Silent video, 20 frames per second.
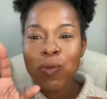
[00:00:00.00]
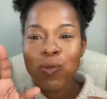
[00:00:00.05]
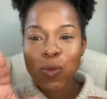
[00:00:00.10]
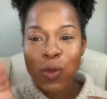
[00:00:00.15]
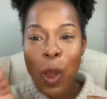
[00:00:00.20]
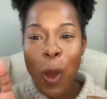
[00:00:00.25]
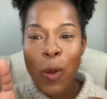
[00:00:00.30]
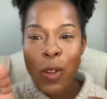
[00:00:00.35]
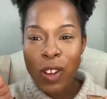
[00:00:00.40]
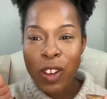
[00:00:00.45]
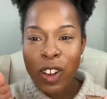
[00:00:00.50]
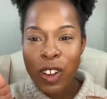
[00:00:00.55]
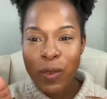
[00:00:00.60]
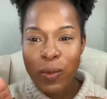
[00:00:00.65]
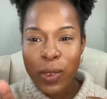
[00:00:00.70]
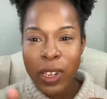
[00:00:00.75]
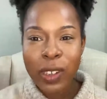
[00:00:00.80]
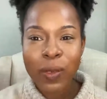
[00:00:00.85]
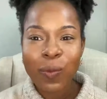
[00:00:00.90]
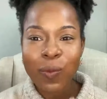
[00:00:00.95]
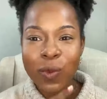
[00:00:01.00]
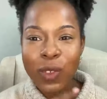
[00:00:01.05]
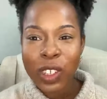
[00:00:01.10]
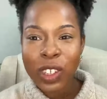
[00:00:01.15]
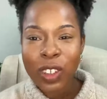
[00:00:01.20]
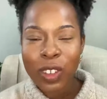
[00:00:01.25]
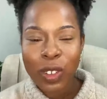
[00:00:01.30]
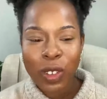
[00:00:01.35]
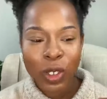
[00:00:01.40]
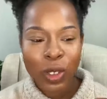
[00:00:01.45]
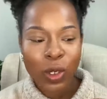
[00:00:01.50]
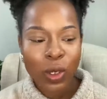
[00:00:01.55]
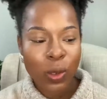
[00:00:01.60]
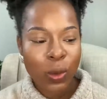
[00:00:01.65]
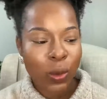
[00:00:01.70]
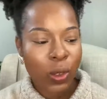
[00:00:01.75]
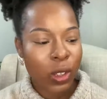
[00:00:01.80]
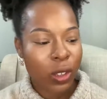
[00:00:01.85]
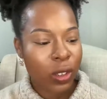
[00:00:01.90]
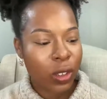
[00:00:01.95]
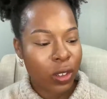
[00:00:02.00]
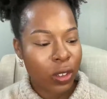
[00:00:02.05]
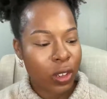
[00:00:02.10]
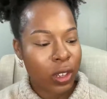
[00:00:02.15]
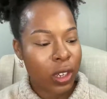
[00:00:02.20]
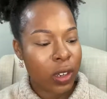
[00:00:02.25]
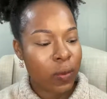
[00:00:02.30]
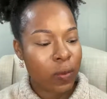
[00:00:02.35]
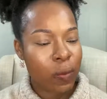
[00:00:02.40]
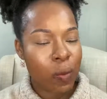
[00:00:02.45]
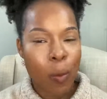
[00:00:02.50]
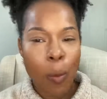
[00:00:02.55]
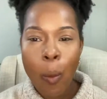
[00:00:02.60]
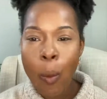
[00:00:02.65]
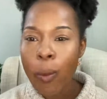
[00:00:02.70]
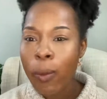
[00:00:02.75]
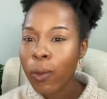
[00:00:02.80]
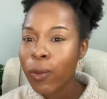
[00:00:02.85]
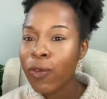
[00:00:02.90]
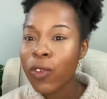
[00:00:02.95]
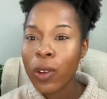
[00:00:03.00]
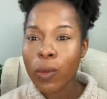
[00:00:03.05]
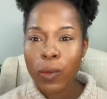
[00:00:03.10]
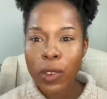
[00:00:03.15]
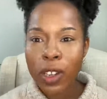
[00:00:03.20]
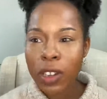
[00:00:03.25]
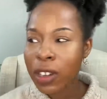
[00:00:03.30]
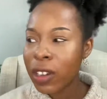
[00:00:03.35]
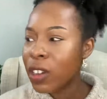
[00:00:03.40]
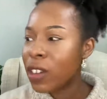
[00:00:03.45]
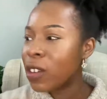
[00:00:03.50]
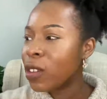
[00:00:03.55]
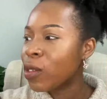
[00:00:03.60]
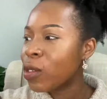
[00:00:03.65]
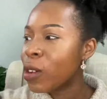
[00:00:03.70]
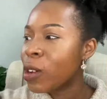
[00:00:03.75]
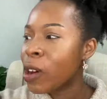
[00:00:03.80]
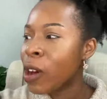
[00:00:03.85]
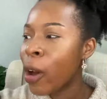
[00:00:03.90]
don't judge me. This is a Reese's cup from the kids,